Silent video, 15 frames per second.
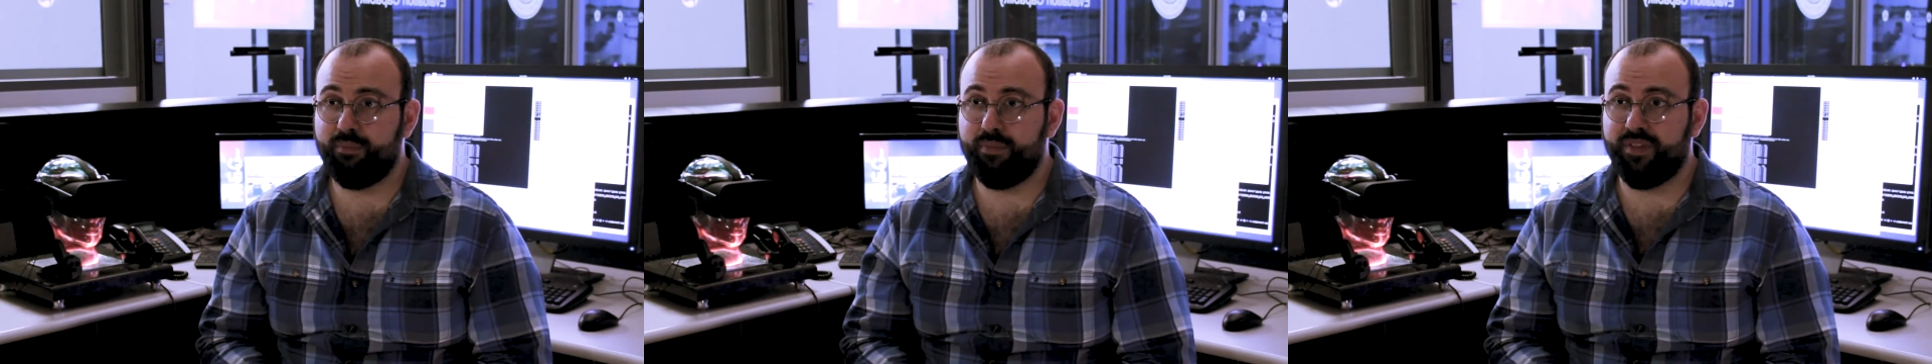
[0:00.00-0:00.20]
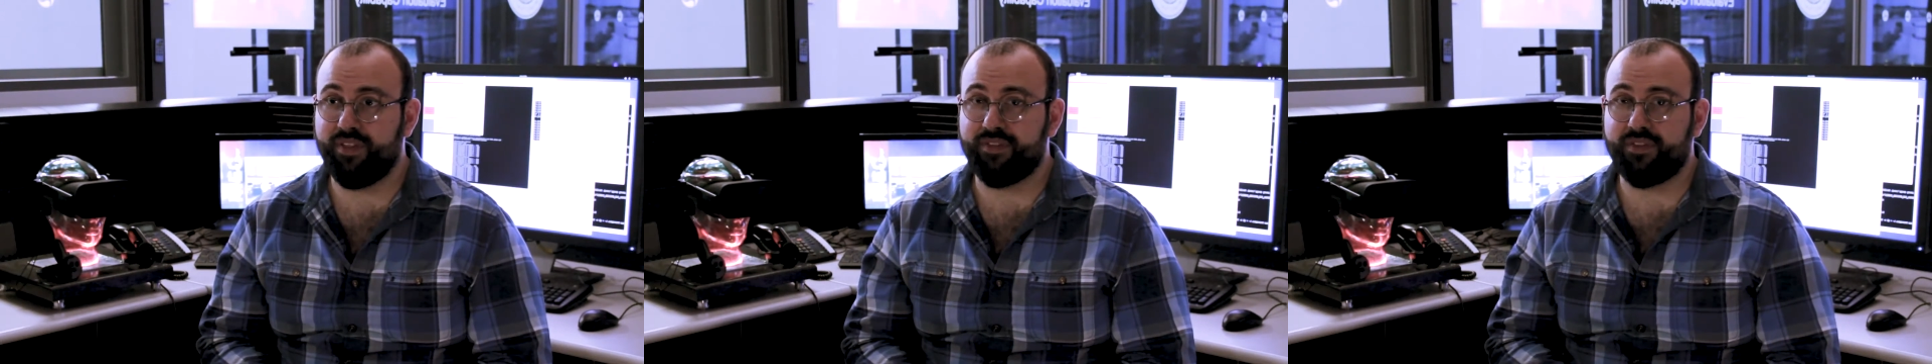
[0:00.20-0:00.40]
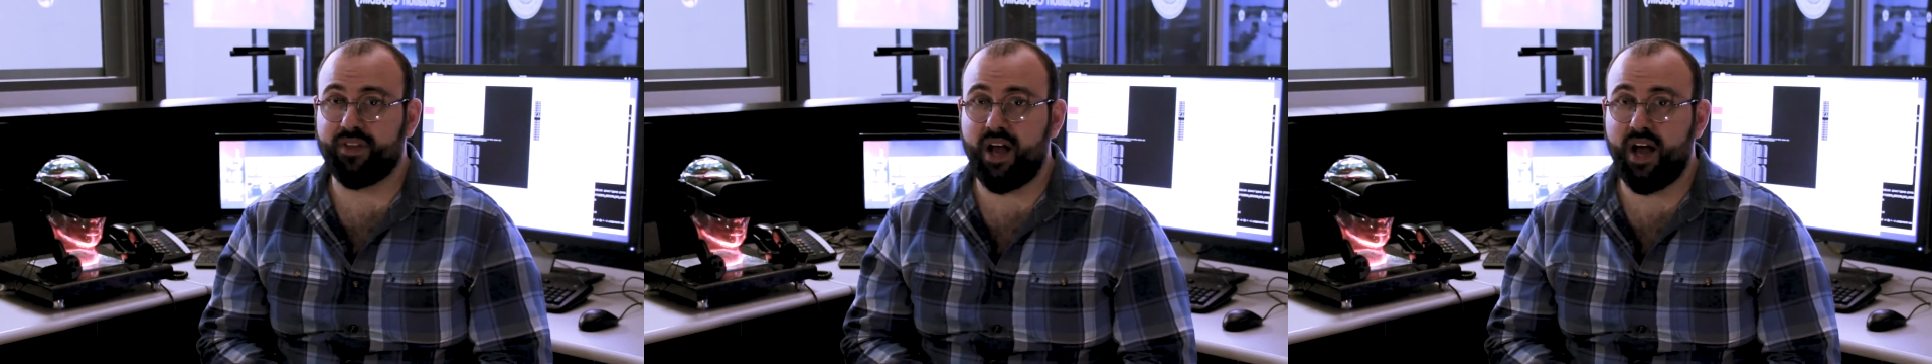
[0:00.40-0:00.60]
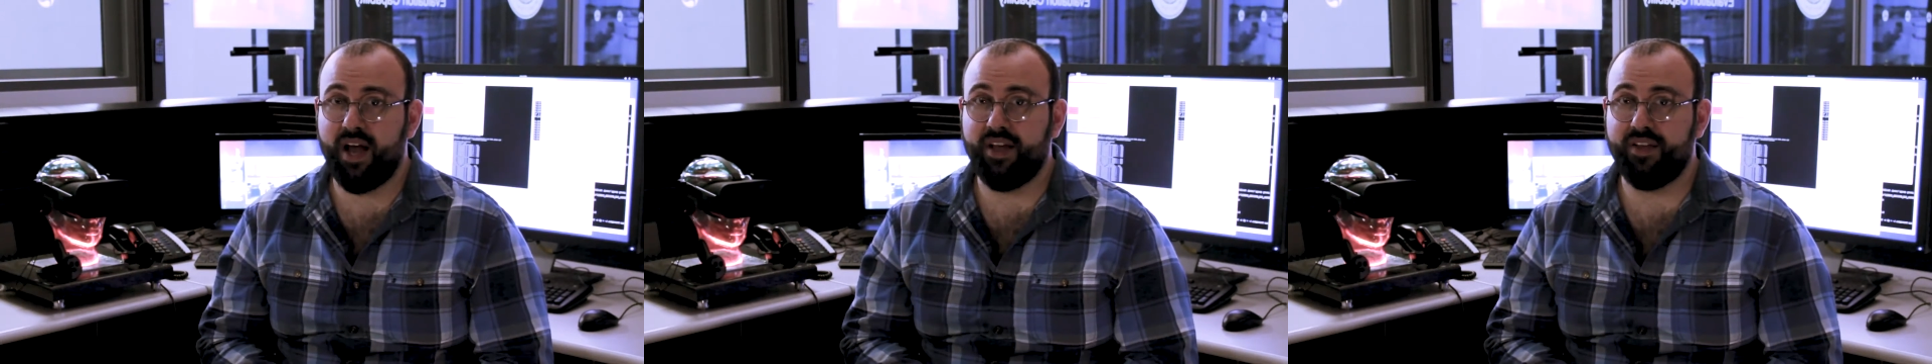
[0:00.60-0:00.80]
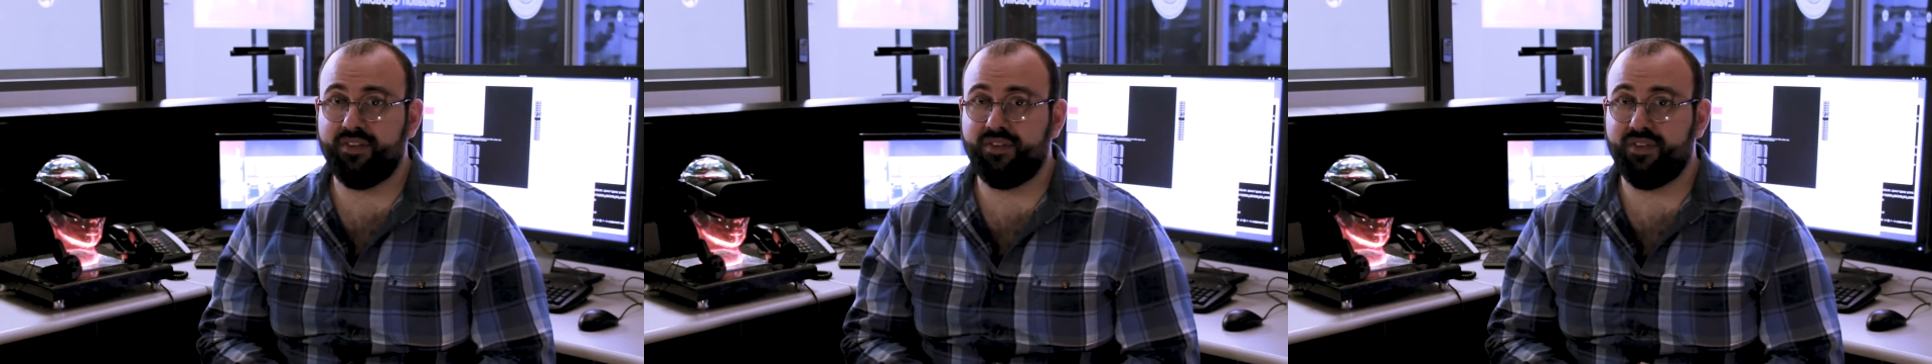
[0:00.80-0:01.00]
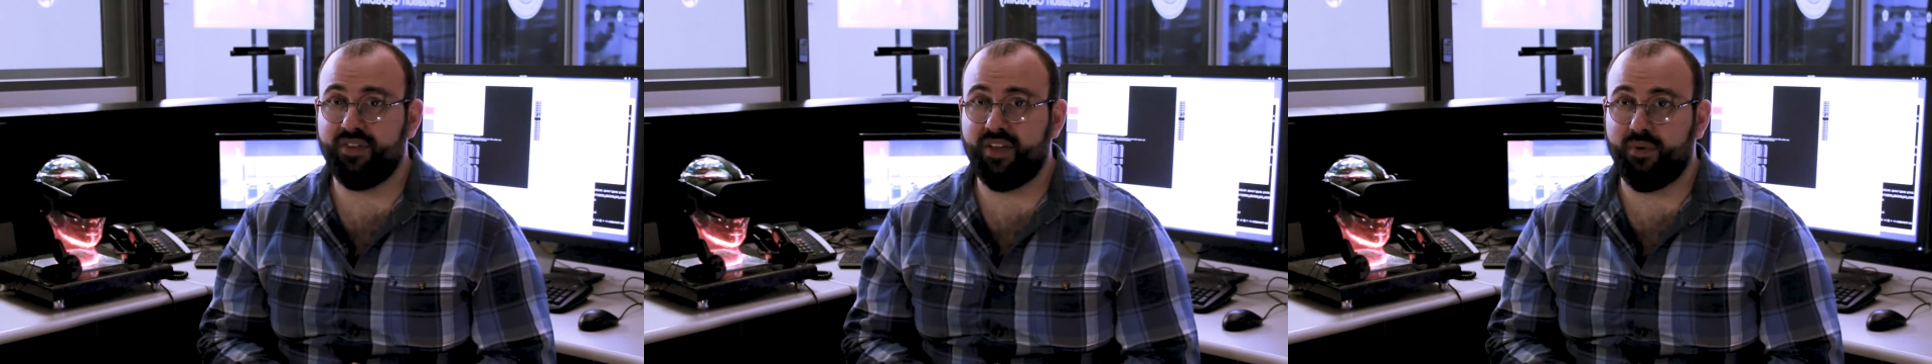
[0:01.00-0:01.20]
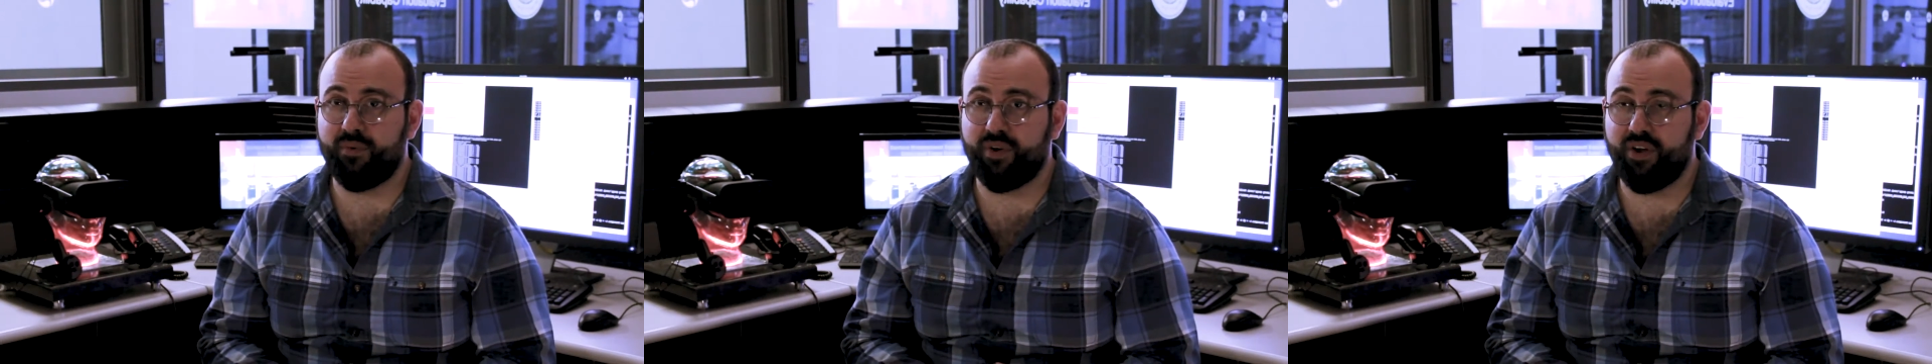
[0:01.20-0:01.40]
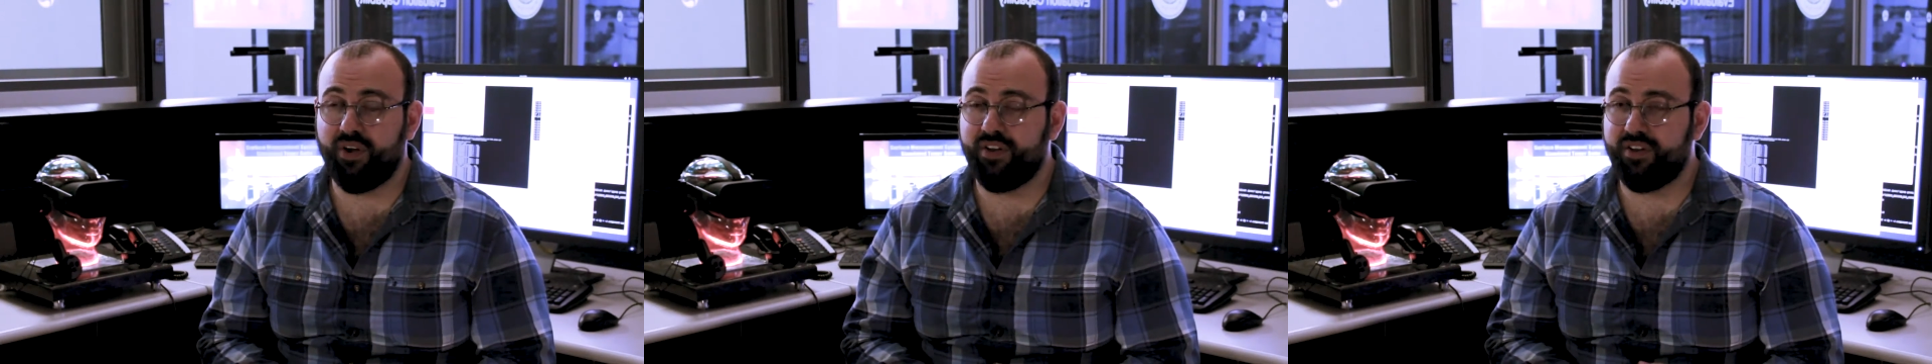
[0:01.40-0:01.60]
but the skies that
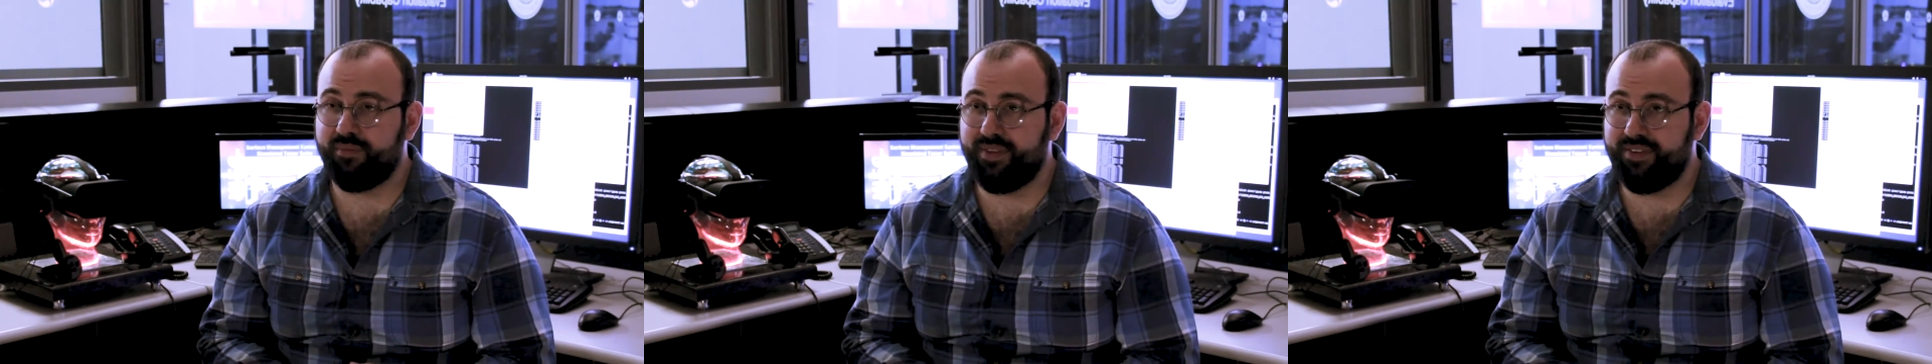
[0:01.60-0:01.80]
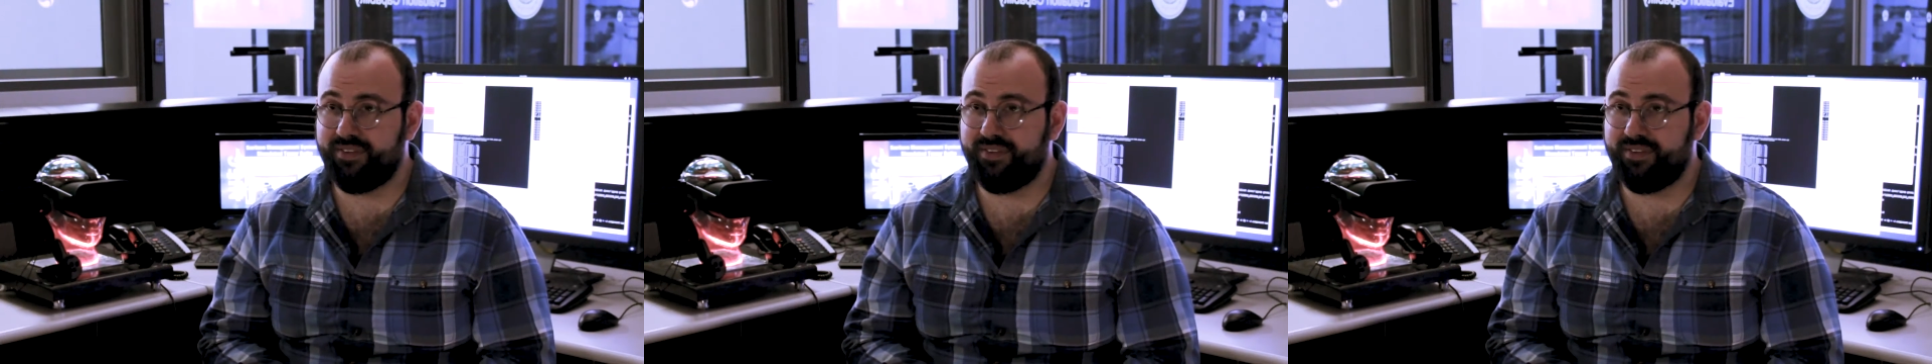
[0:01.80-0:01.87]
we're going to be